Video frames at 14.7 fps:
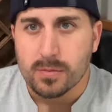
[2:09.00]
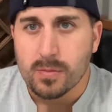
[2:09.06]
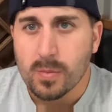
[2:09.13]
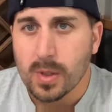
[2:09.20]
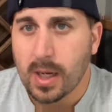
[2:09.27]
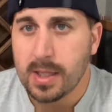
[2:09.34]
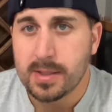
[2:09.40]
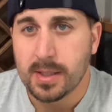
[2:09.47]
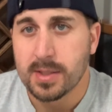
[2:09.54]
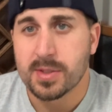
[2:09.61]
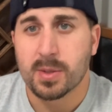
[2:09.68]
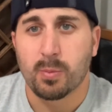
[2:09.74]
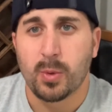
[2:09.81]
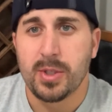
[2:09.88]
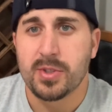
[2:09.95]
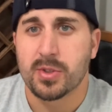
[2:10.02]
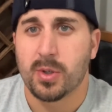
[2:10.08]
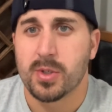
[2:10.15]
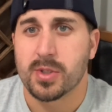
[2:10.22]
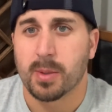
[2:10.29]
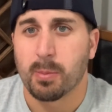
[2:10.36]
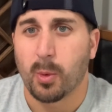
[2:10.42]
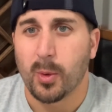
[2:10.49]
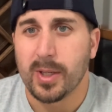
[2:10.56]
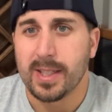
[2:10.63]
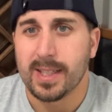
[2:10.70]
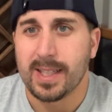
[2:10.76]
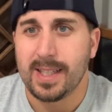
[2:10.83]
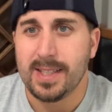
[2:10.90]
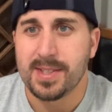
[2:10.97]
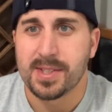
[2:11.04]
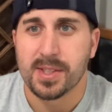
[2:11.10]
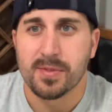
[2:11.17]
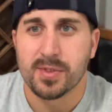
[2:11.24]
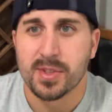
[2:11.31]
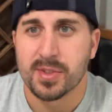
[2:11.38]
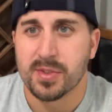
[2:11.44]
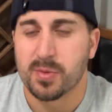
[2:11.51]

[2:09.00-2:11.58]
I'd done some research on Marine Adhesives. This is